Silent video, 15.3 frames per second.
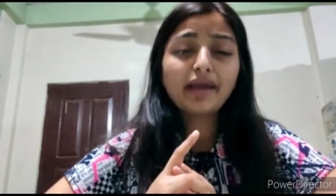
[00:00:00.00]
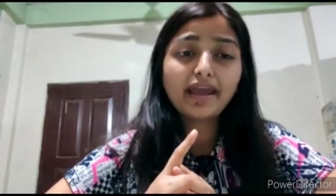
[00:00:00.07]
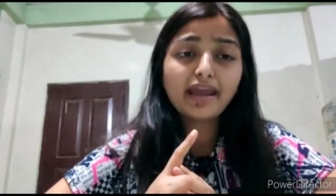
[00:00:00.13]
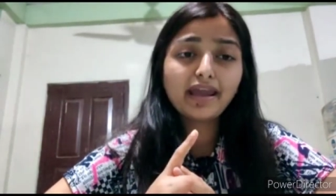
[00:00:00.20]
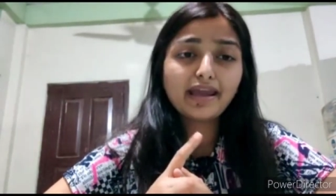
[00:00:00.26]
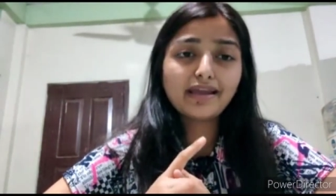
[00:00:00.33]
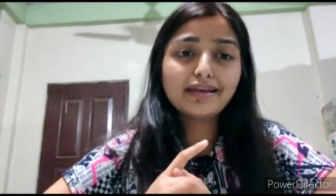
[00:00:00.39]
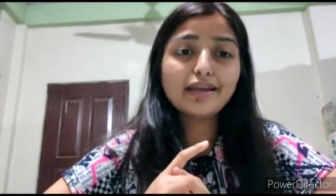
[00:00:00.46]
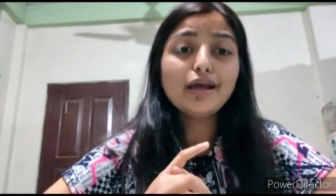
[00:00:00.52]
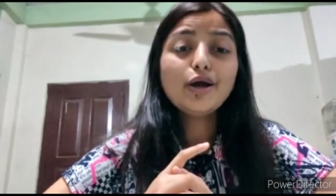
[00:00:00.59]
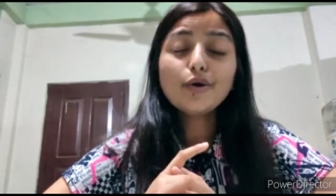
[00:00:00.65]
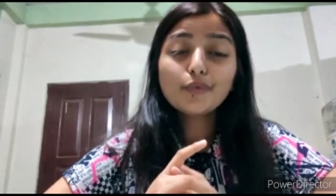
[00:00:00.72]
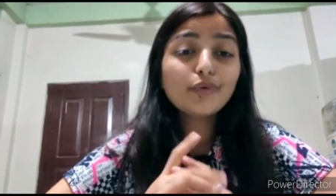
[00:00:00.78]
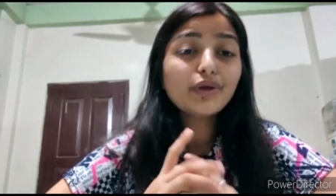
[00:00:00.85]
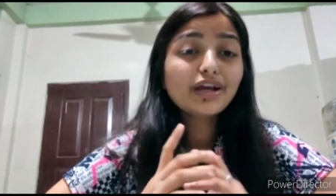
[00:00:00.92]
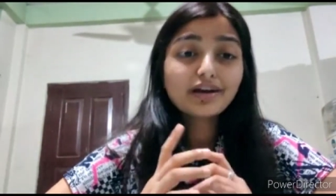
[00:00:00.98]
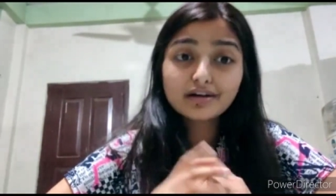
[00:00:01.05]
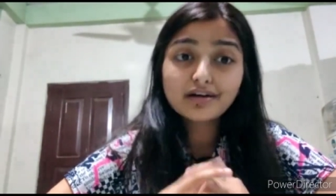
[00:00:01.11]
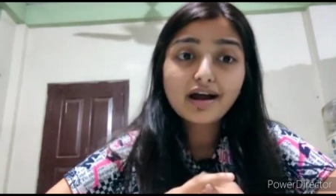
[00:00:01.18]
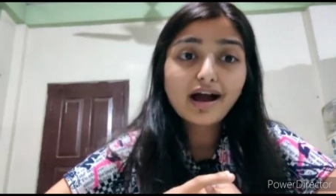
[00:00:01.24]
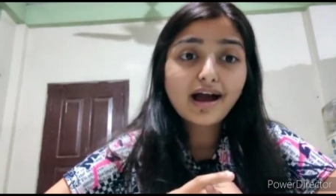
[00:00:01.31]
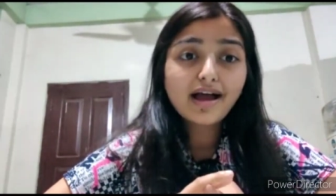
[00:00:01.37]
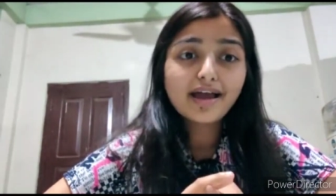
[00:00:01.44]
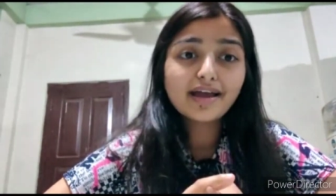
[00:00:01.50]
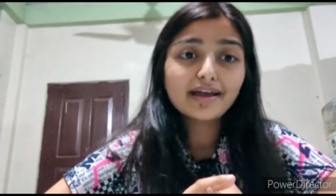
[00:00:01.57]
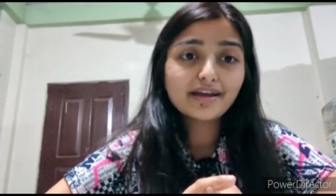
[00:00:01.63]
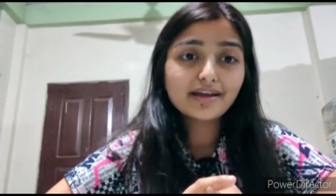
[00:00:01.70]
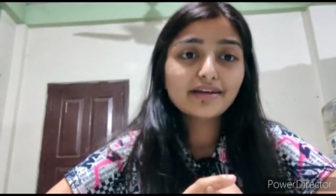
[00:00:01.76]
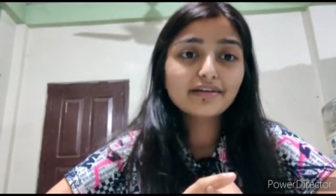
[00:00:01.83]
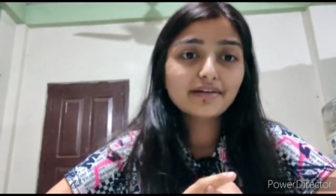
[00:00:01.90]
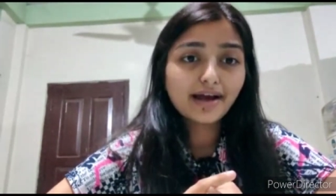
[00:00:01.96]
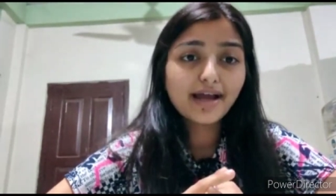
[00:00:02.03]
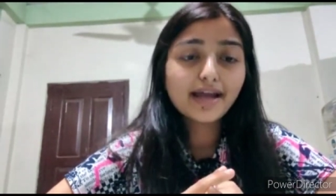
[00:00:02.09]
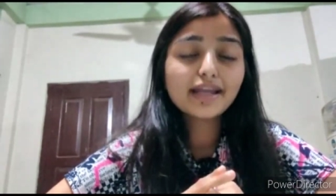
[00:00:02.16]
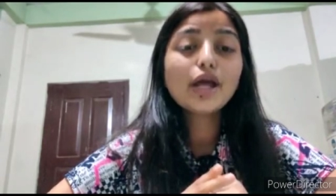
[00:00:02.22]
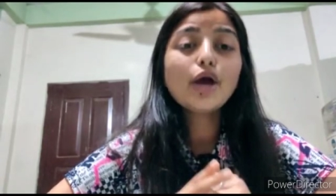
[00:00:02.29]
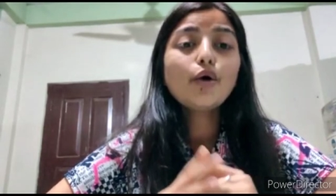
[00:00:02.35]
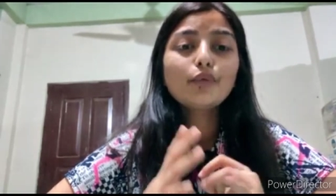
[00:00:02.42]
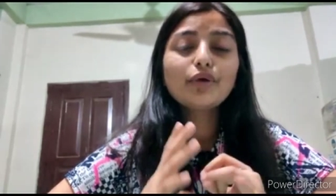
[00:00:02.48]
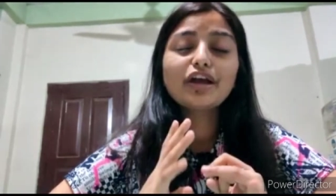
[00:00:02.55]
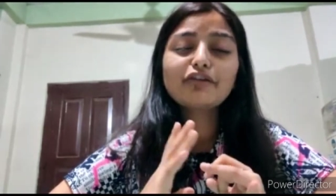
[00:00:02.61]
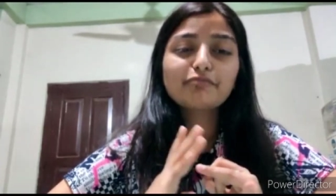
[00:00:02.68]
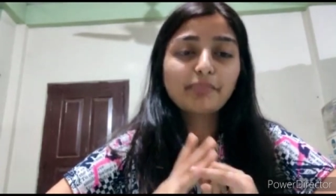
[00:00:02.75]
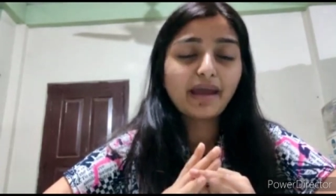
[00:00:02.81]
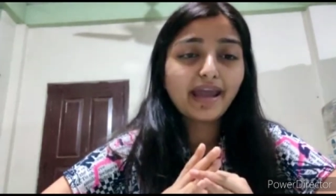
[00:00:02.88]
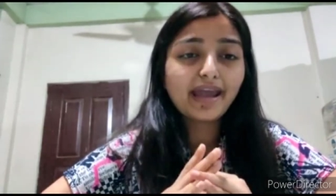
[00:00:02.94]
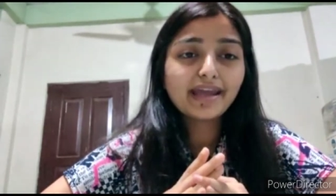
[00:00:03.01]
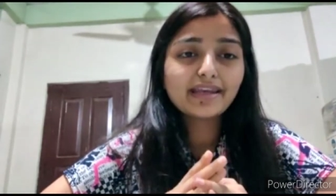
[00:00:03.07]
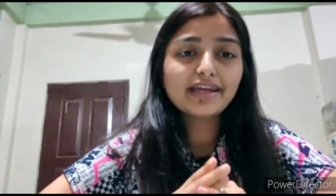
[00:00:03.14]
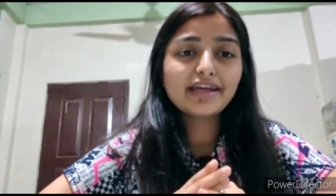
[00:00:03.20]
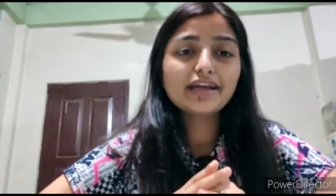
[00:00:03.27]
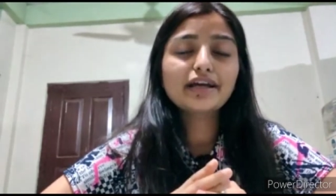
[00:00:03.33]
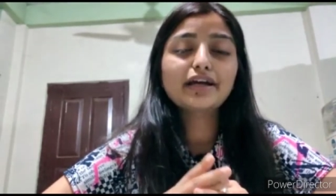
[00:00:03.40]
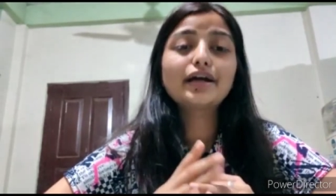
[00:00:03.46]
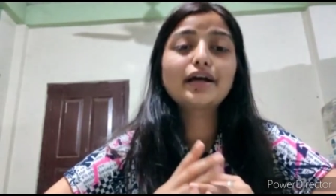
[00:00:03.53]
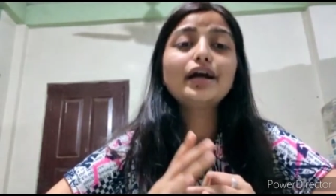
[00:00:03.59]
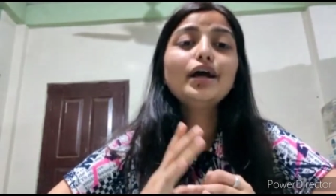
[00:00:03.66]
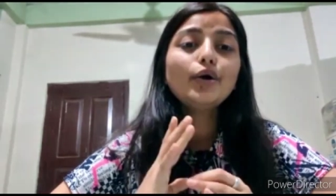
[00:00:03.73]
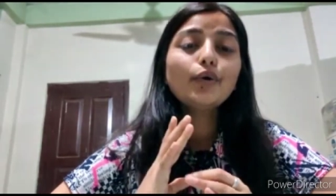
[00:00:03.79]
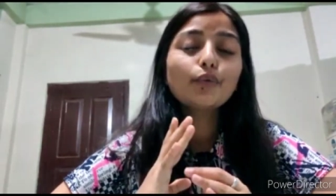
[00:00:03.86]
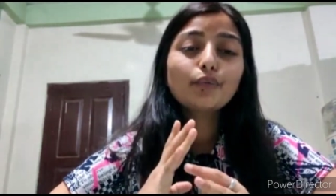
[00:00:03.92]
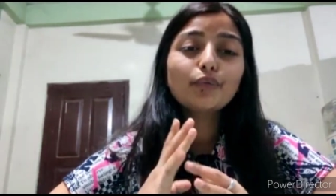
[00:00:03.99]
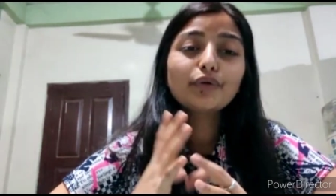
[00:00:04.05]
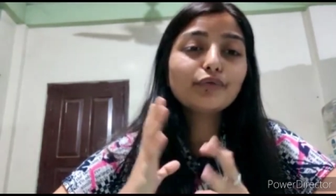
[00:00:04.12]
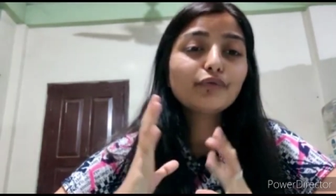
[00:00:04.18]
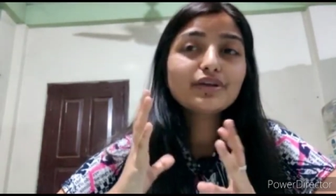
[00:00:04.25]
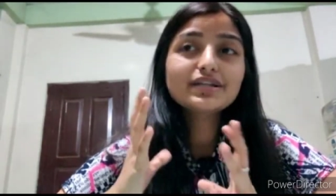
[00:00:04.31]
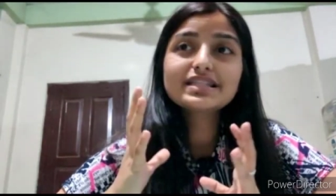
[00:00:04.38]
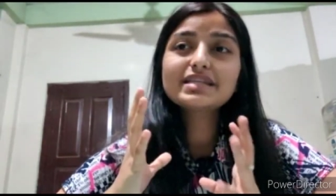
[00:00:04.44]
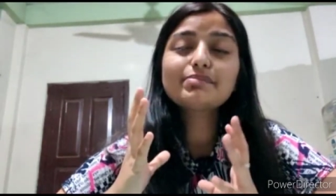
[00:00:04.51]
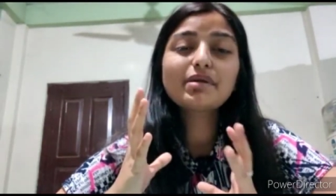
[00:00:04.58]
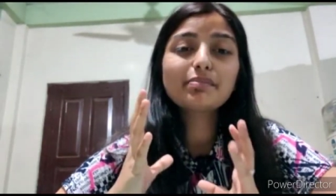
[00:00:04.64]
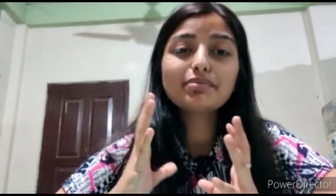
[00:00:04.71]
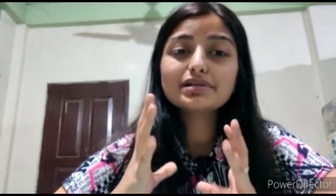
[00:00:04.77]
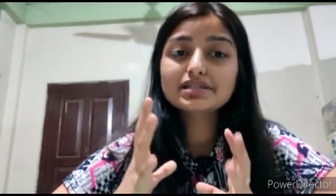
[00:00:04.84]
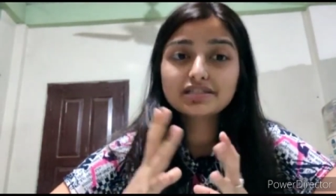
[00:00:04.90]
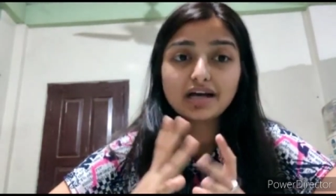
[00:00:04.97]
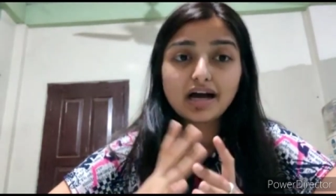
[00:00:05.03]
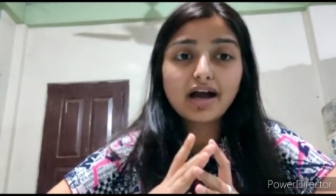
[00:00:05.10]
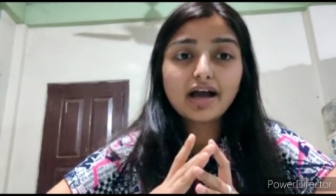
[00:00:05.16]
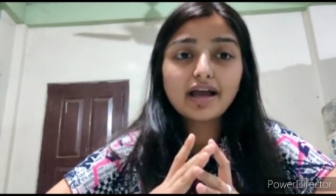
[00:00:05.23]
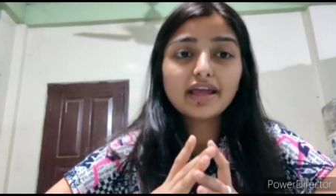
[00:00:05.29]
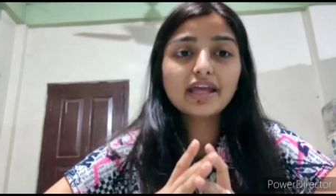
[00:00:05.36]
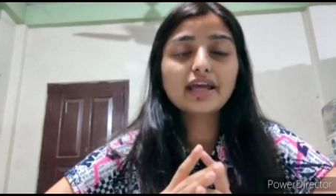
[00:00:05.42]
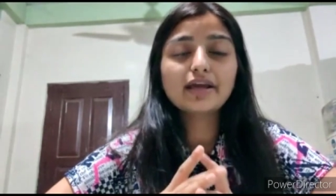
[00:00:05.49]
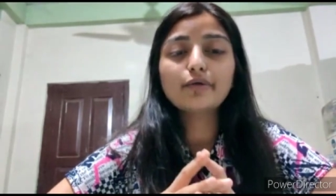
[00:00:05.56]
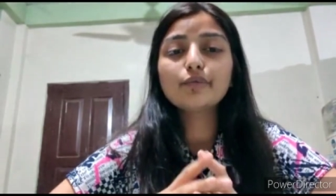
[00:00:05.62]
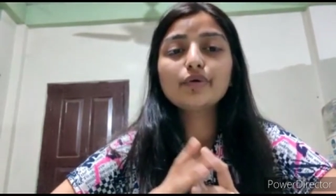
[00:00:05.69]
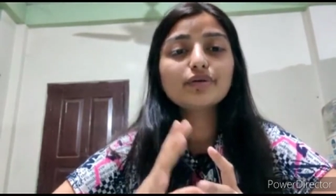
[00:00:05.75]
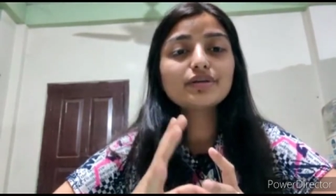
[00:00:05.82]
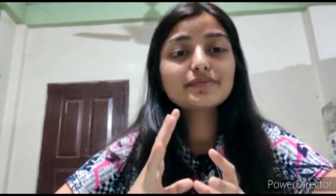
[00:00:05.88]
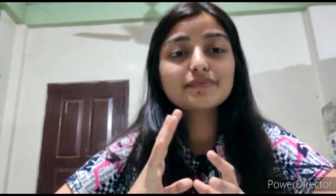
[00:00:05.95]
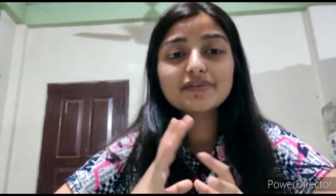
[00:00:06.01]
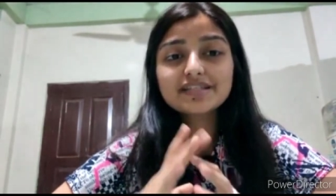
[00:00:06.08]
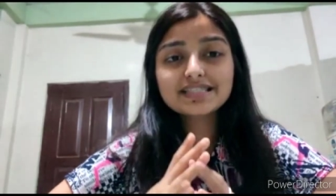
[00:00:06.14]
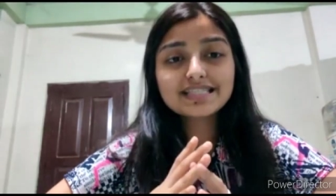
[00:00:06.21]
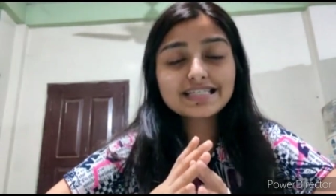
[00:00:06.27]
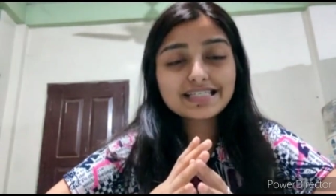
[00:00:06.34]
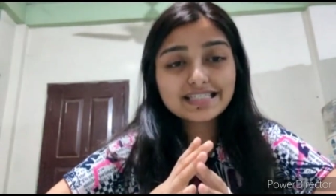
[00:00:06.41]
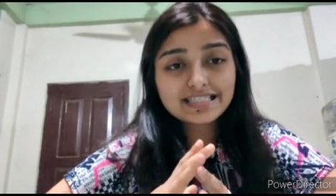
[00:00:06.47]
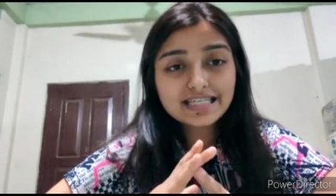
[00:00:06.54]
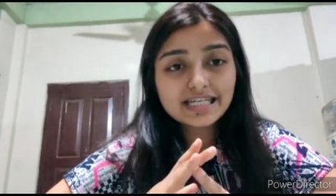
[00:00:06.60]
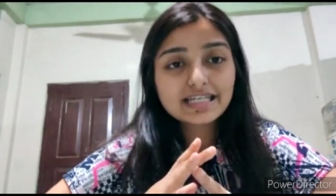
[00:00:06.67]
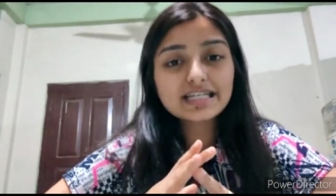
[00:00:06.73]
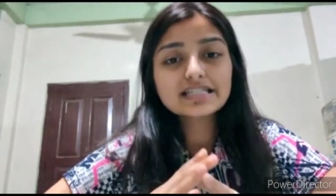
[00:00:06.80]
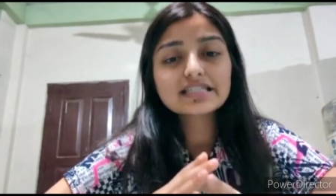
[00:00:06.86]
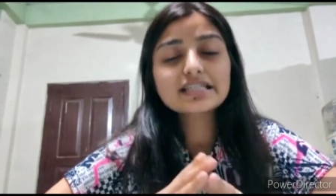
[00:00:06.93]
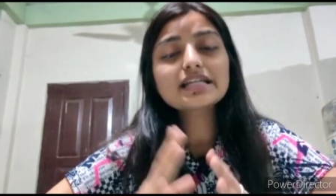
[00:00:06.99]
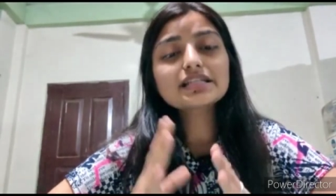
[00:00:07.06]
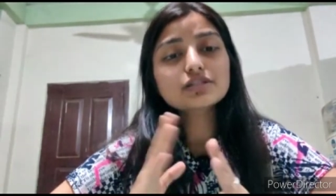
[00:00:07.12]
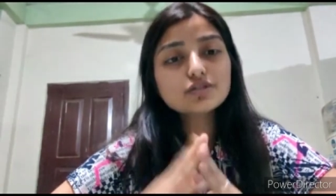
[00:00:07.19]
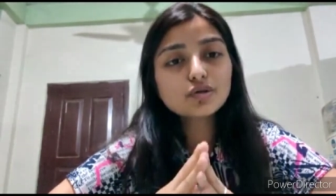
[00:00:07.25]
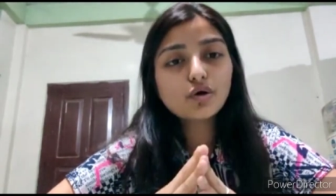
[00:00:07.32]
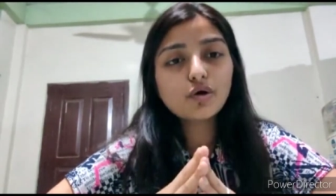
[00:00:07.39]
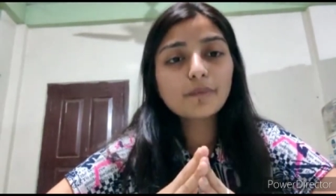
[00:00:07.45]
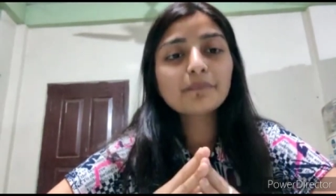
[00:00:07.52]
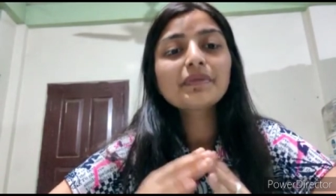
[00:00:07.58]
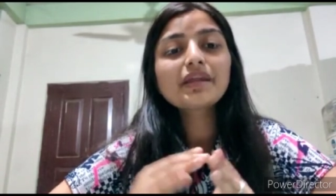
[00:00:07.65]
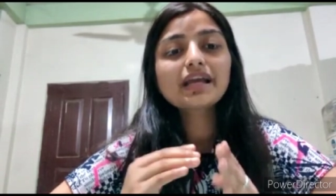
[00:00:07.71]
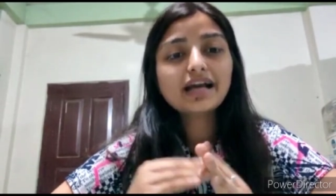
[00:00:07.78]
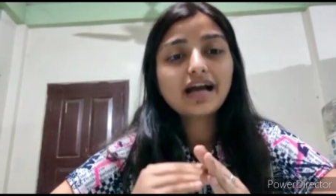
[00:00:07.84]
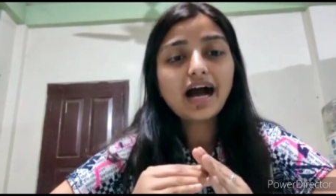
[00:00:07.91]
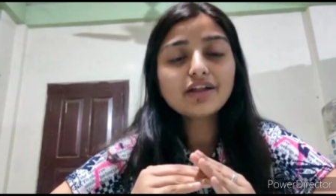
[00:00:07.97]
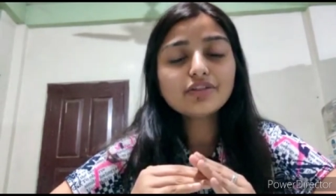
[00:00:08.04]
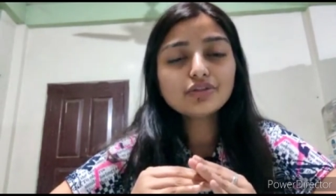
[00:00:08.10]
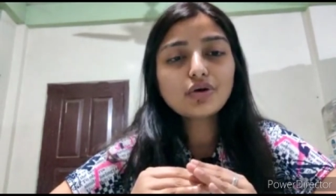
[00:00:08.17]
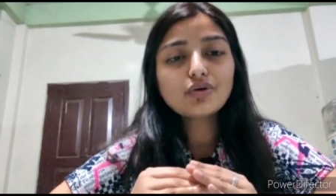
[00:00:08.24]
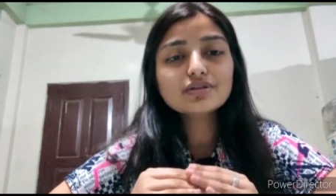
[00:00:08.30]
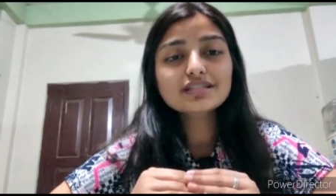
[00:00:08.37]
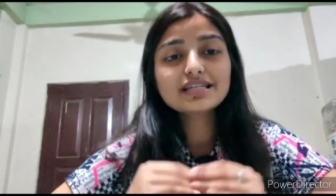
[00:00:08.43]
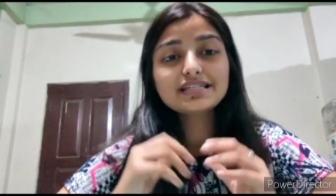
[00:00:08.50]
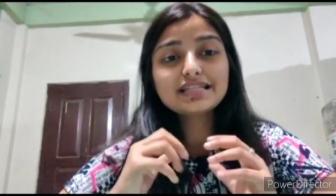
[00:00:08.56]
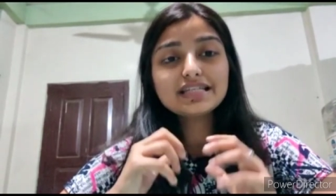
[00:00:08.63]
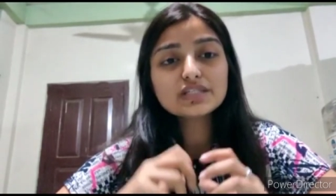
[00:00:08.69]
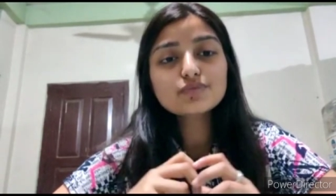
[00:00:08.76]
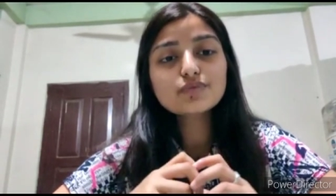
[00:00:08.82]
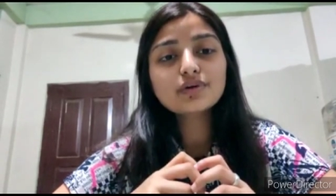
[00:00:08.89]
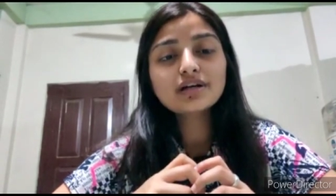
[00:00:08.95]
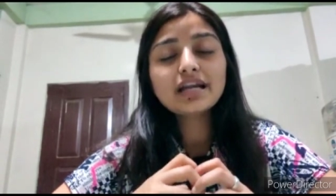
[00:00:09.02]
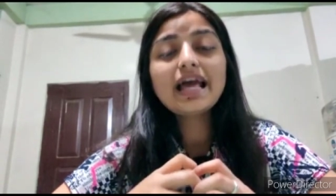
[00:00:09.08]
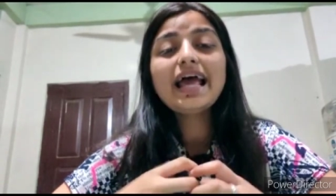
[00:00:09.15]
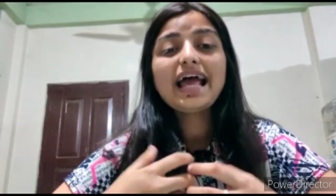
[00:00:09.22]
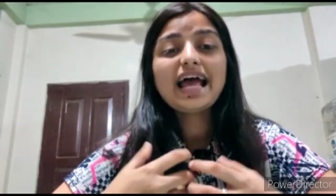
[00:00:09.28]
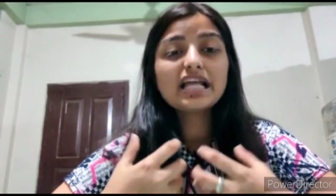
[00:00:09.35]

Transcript: pain, we cry, right? We have pain here. We, we see people dying. We, we see sickness. And so, God knows that this world